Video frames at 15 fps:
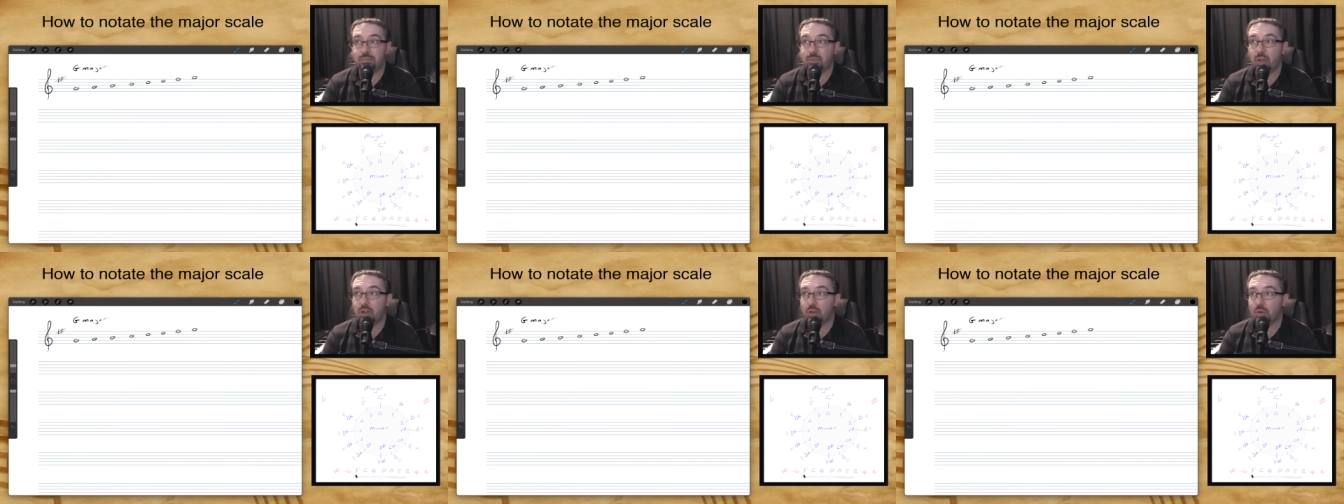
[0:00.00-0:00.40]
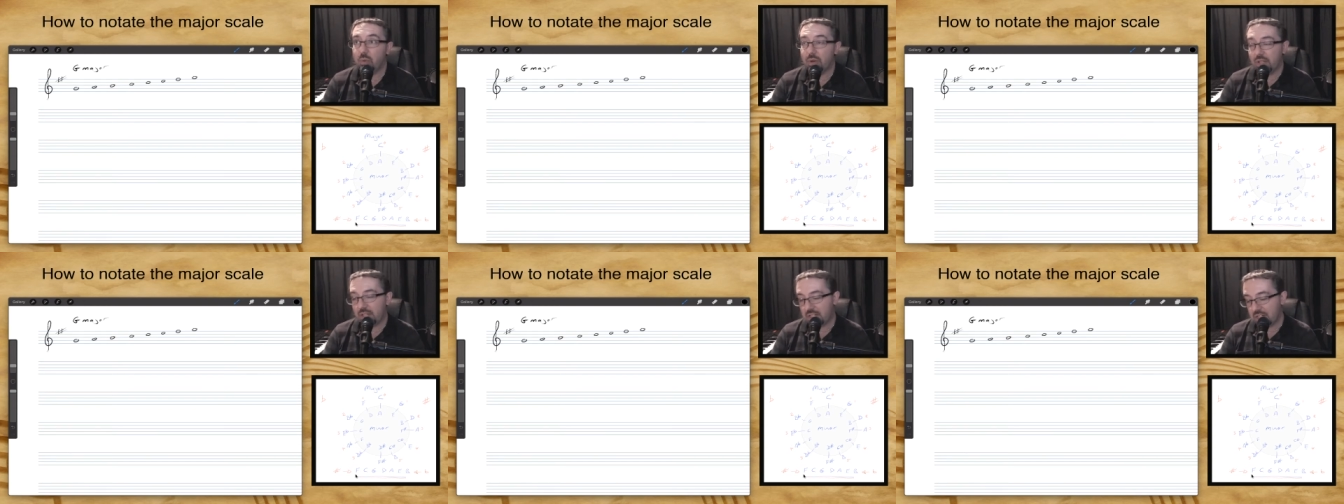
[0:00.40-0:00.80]
I can
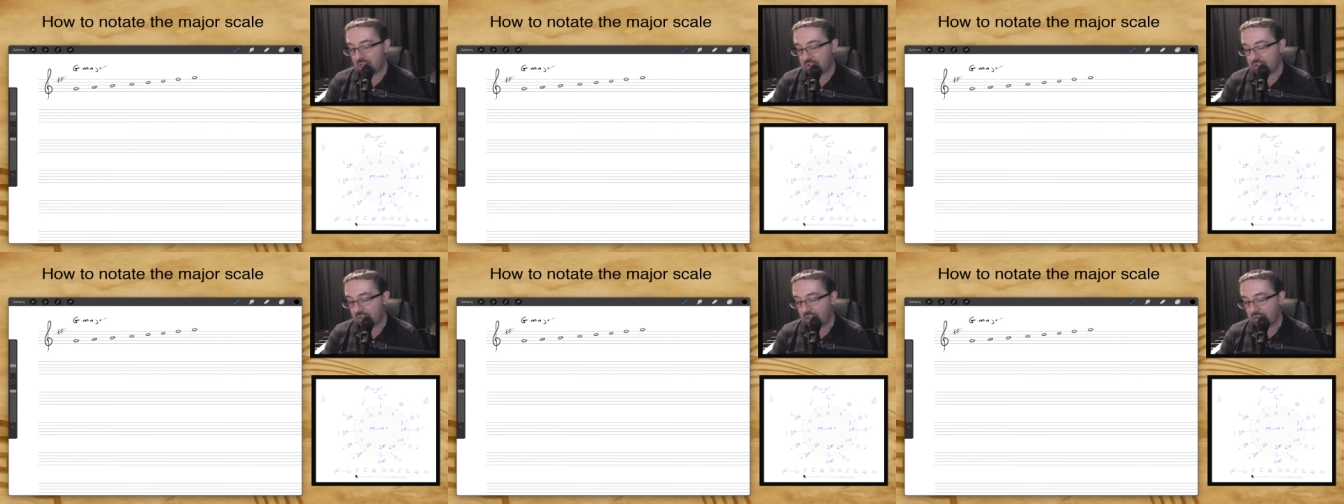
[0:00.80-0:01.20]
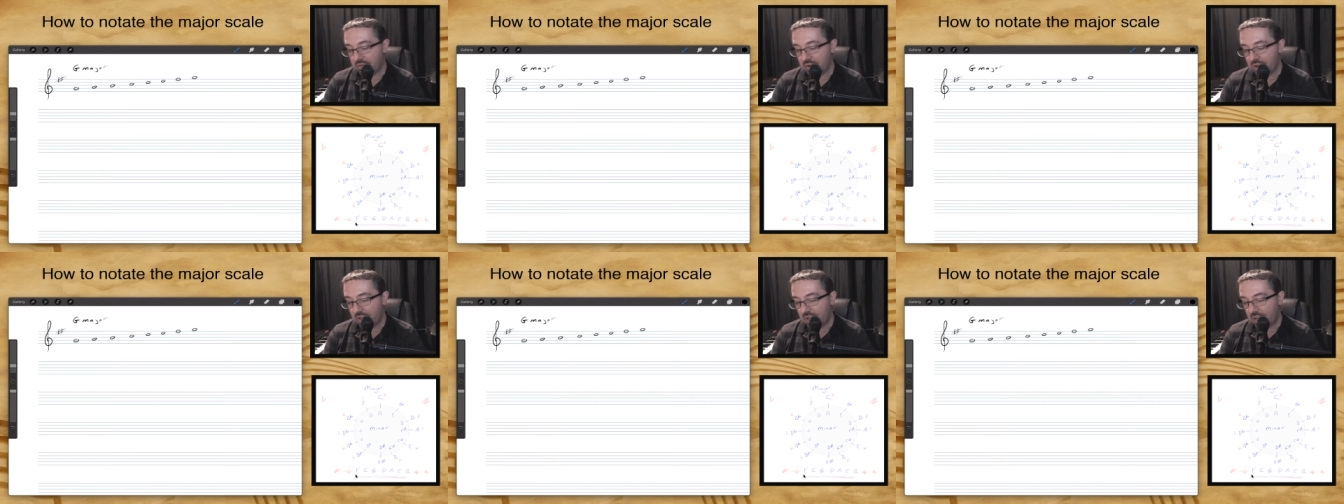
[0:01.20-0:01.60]
quickly touch on that
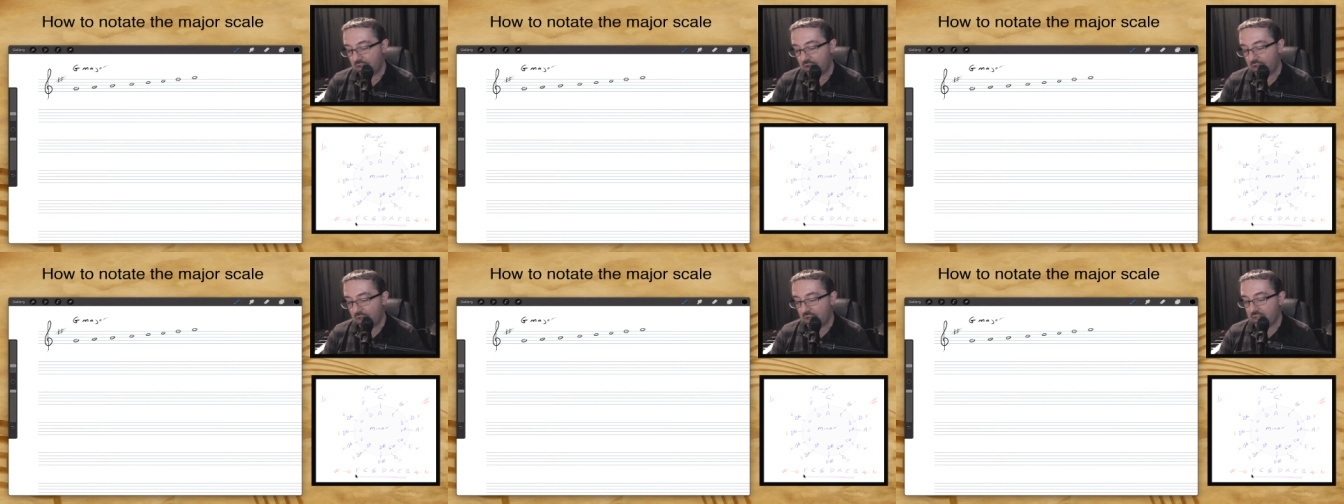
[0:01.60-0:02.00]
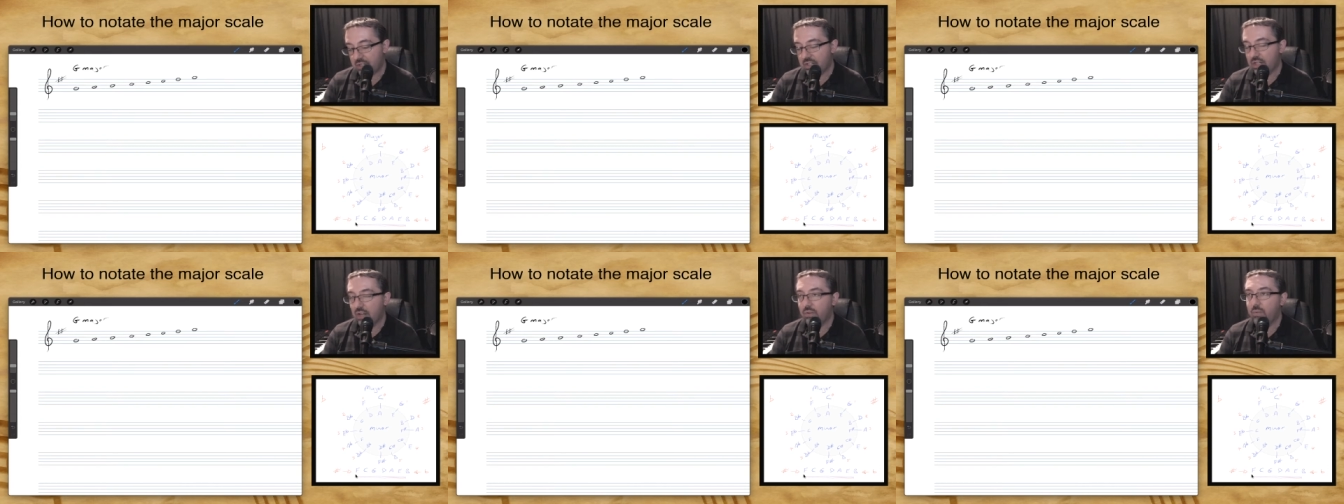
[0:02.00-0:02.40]
right now.
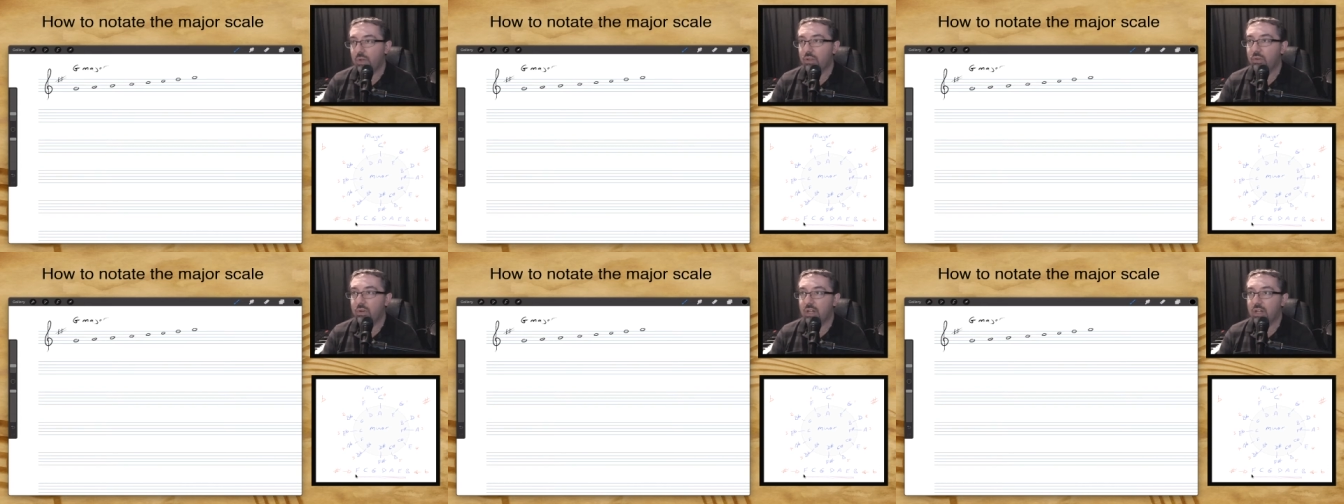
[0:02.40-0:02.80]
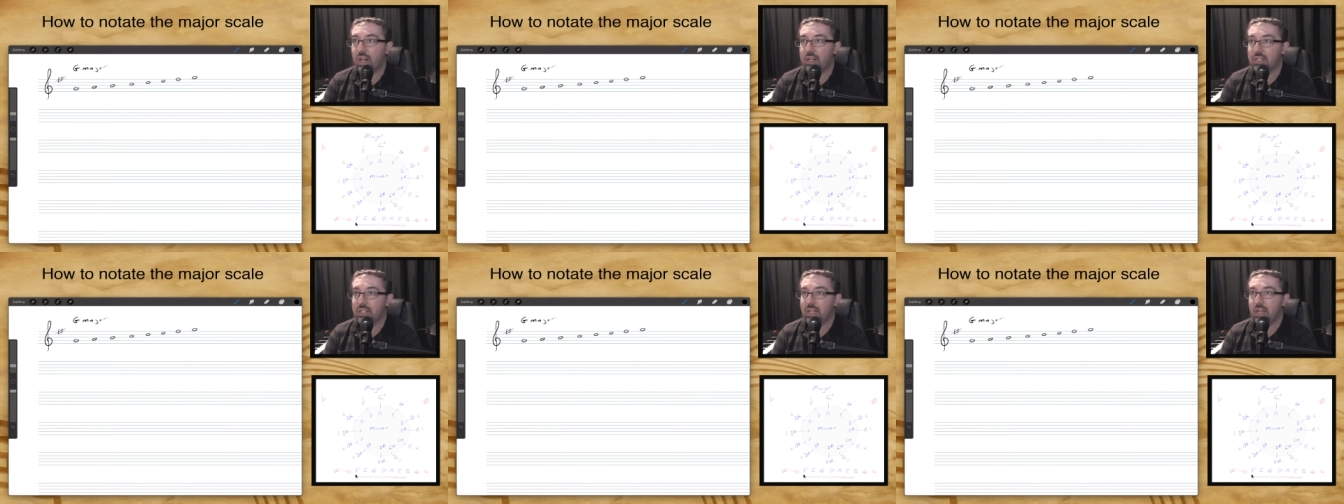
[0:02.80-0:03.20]
So if we look at our
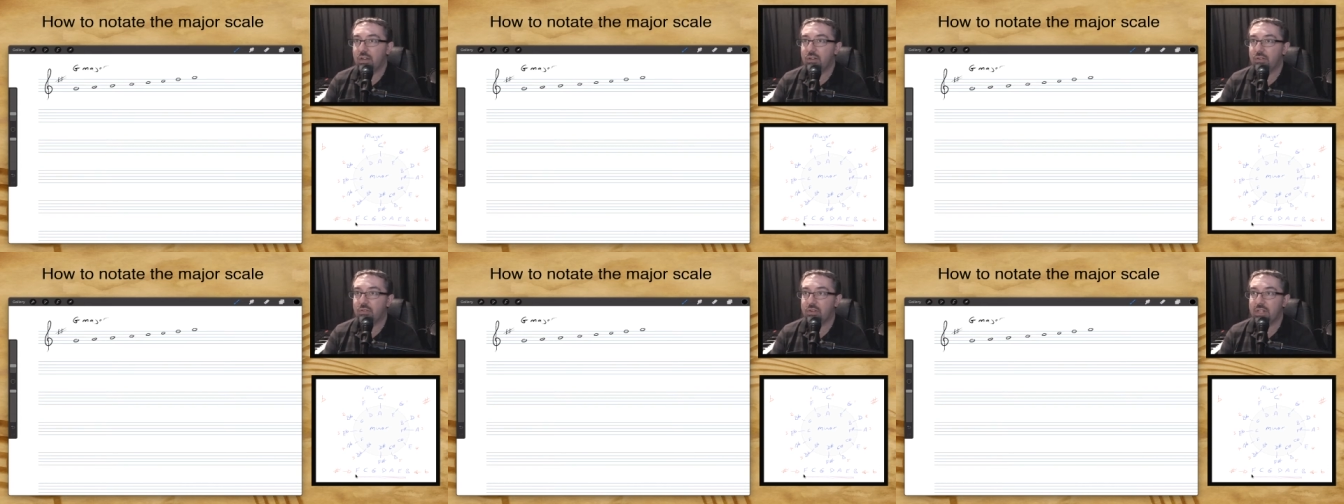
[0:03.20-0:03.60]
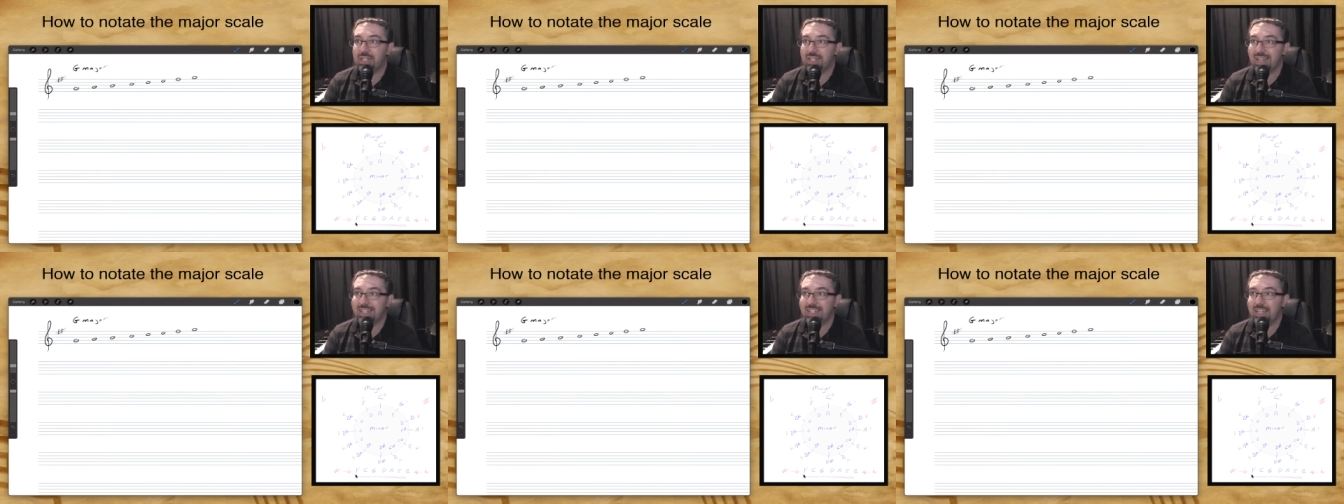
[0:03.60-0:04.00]
scale degrees
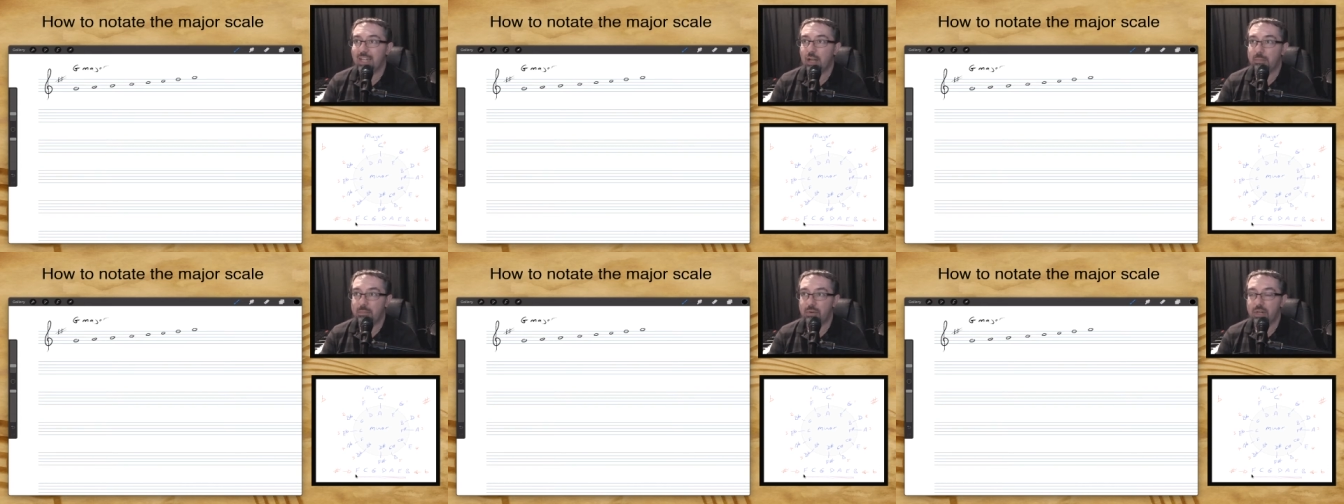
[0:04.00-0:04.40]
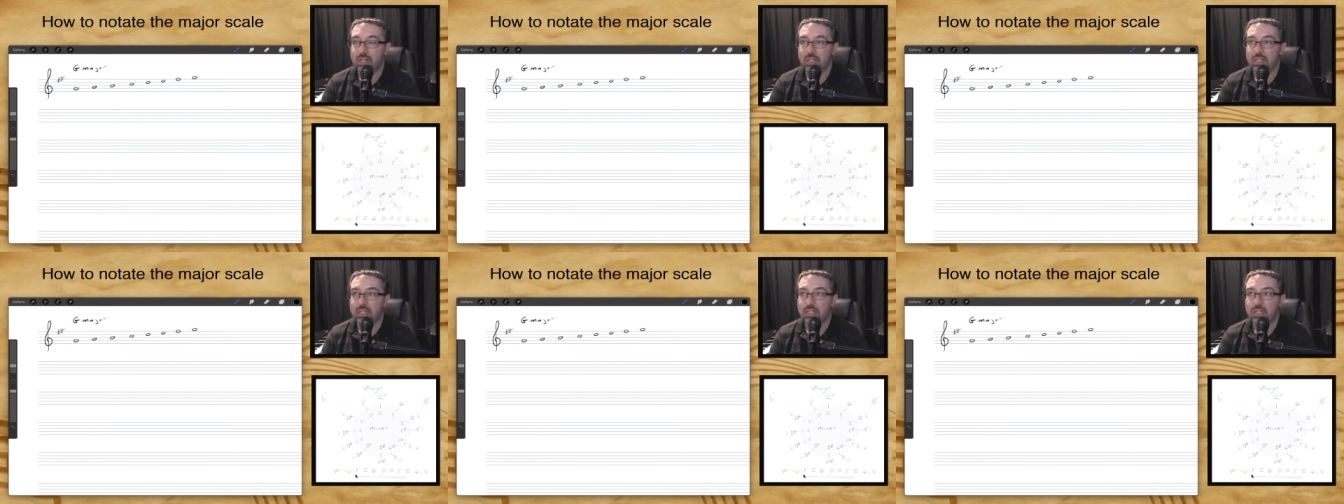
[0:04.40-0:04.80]
as a numbering
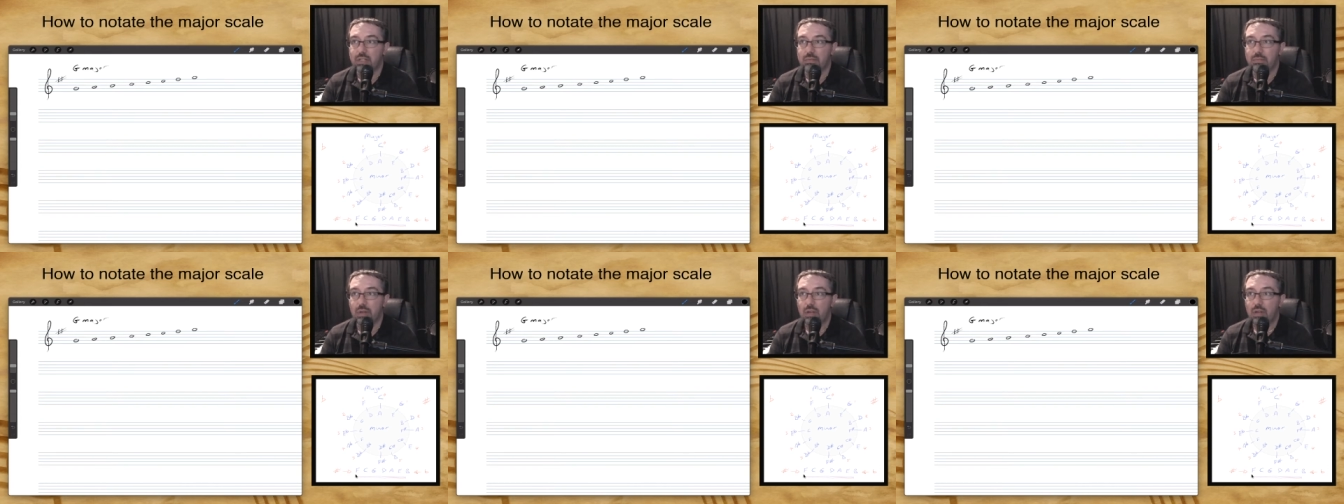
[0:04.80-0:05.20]
system